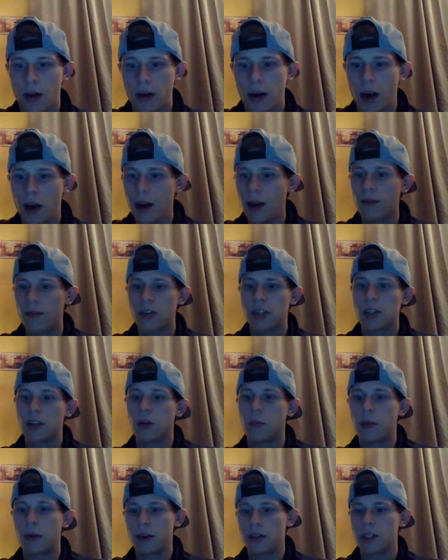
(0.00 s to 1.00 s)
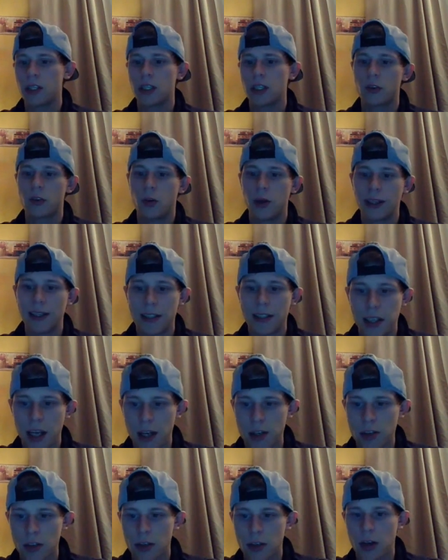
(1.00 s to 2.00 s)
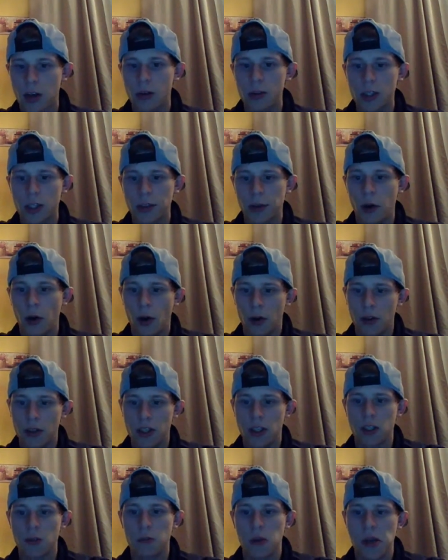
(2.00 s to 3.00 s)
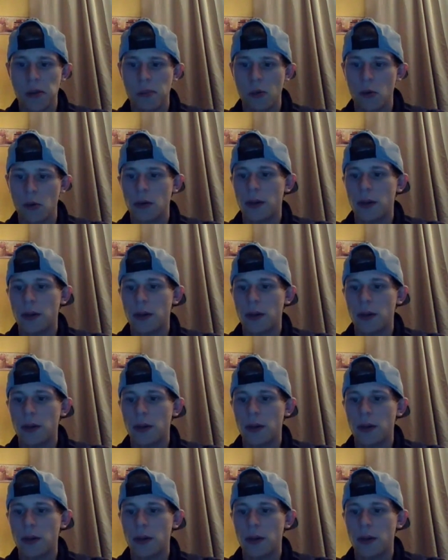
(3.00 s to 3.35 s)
Not every single person is going to schedule their coaching call. This is people.